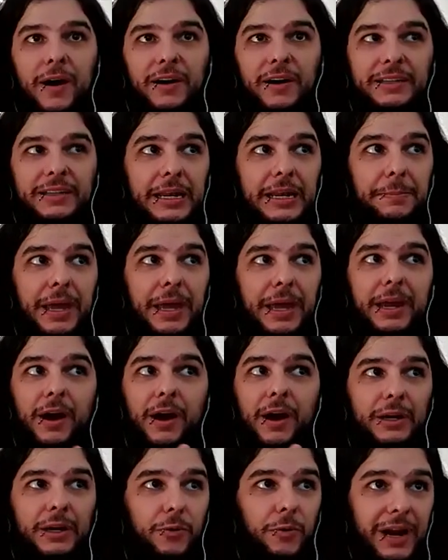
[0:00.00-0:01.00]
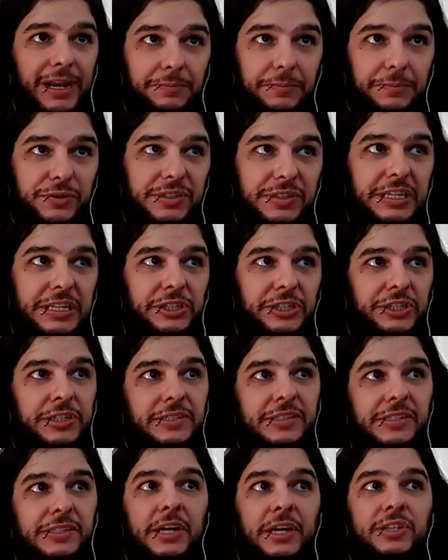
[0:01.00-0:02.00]
and many other great musicians.
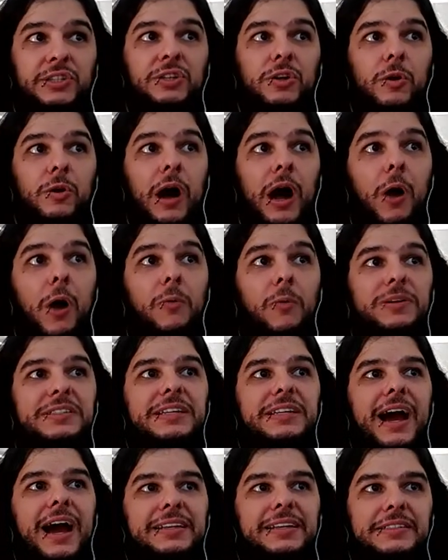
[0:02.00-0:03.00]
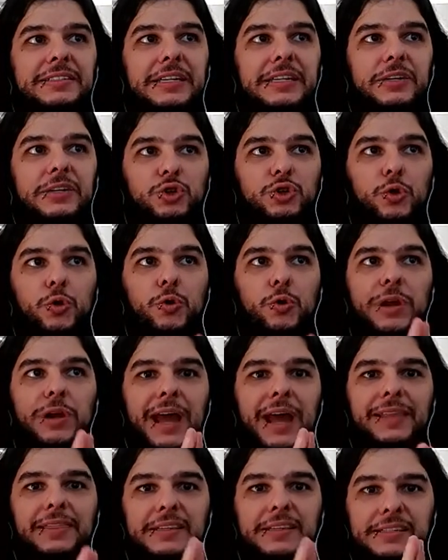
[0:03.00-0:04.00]
So how was the idea to
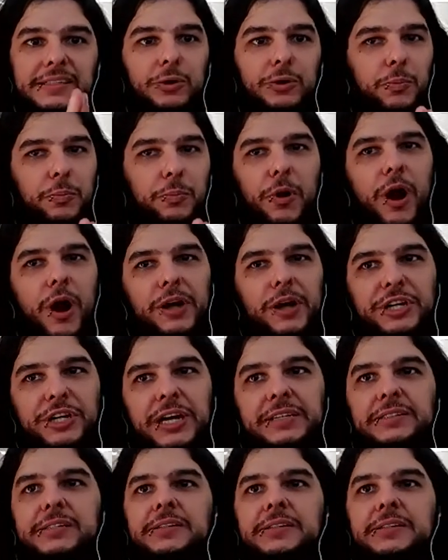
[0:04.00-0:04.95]
create this new project?